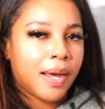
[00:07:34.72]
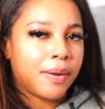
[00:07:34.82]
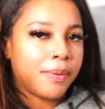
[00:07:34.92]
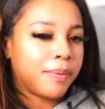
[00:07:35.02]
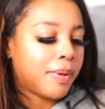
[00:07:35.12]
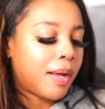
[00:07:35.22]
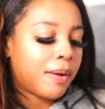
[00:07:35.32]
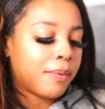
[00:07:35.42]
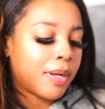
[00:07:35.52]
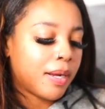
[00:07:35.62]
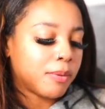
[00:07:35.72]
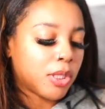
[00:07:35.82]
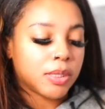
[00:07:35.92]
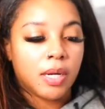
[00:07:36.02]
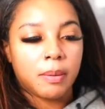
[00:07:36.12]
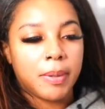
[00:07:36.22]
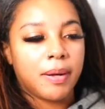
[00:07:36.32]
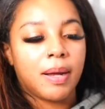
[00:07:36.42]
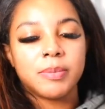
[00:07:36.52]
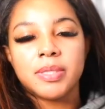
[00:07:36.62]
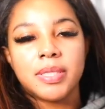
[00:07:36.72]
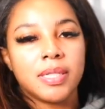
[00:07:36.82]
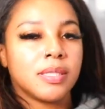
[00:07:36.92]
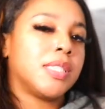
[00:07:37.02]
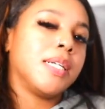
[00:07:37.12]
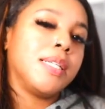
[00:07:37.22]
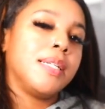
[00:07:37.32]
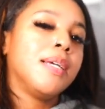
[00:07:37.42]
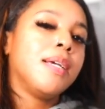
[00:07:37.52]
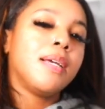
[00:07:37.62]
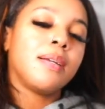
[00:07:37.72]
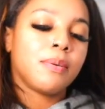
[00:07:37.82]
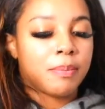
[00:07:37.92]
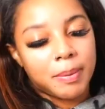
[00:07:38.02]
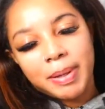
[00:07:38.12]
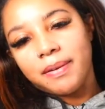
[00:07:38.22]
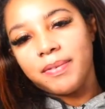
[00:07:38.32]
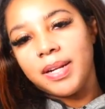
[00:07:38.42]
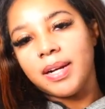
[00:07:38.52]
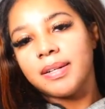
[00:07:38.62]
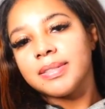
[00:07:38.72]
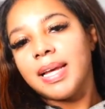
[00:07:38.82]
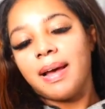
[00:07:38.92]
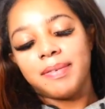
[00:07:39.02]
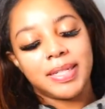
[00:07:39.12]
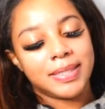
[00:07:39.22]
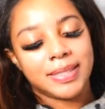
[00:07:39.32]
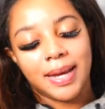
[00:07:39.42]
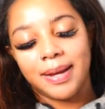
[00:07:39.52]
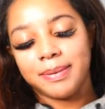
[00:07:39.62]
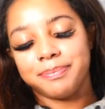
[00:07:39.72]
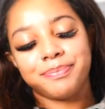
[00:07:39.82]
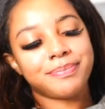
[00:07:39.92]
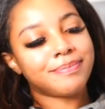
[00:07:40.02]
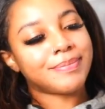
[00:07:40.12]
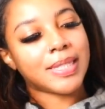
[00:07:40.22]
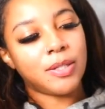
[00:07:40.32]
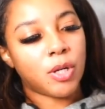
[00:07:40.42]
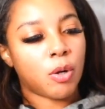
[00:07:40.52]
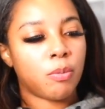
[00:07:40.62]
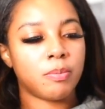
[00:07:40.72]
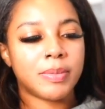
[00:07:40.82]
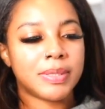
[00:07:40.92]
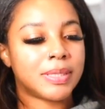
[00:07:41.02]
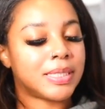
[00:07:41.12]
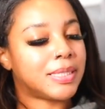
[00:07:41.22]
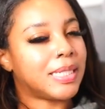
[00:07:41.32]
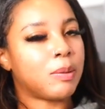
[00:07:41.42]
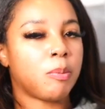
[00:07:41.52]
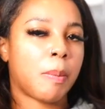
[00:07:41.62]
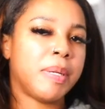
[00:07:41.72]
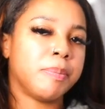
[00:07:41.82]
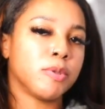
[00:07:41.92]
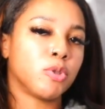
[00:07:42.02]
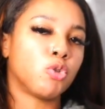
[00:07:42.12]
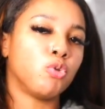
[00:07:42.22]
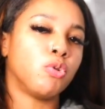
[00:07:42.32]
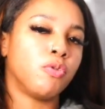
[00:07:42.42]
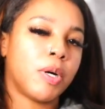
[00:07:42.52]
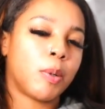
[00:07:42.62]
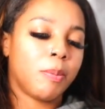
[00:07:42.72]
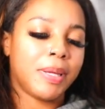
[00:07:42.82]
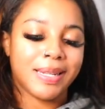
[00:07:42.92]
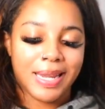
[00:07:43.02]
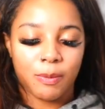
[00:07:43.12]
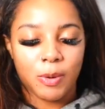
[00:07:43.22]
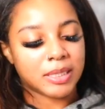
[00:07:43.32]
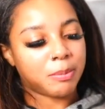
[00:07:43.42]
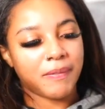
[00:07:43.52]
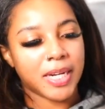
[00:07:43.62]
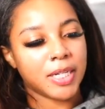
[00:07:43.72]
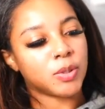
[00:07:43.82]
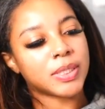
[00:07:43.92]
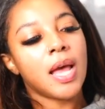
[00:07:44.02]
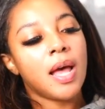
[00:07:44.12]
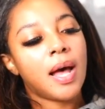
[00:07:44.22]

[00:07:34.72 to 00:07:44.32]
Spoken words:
I don't care what y'all talking about. I'm just here chilling, making videos, having a good time, you know, chilling with my people who fuck with me and like watching my videos.